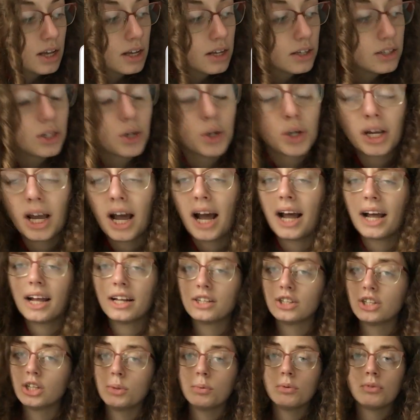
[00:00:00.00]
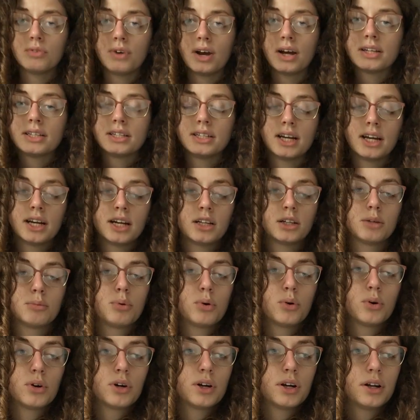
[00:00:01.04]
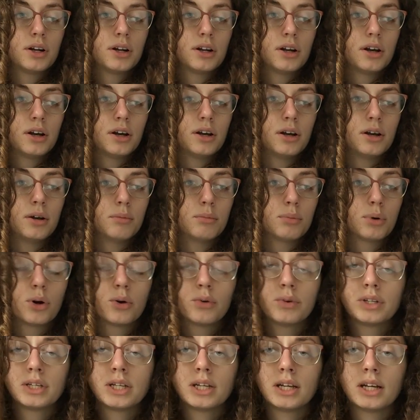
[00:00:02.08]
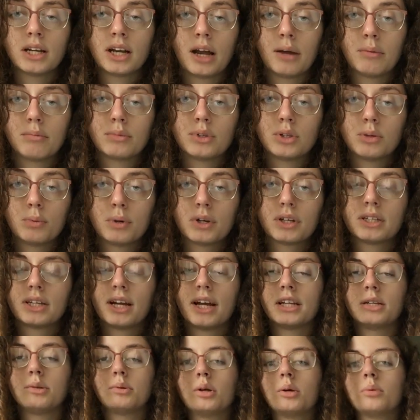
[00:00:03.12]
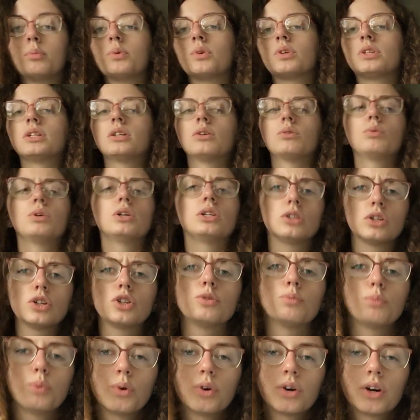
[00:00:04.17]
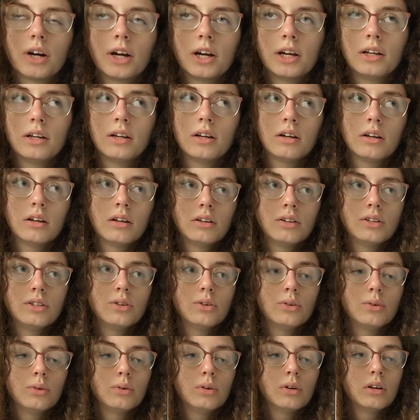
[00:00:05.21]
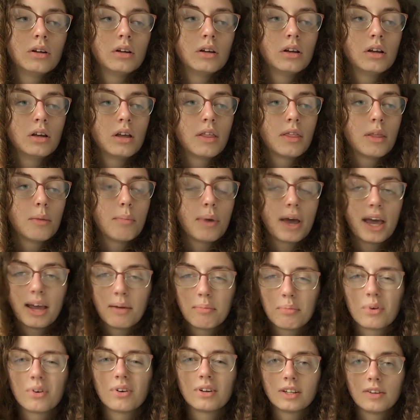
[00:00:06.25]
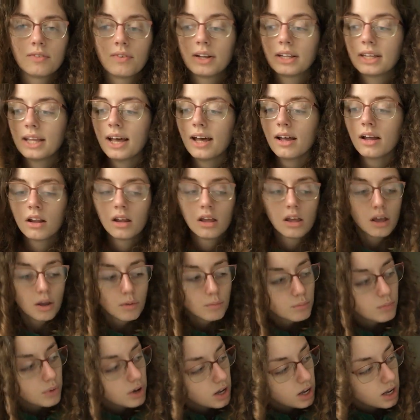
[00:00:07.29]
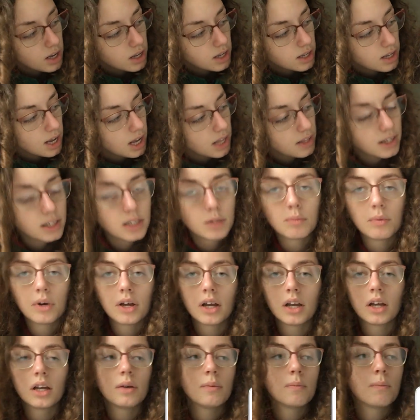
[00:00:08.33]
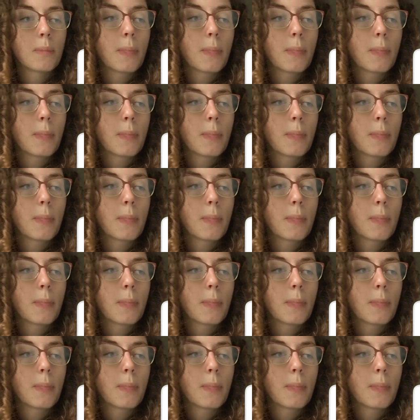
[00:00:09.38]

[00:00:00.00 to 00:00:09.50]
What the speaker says: so yeah, it's super fascinating, the Porin protein. I'm super excited to be able to research more and do the paper and stuff like that. But yeah, that's my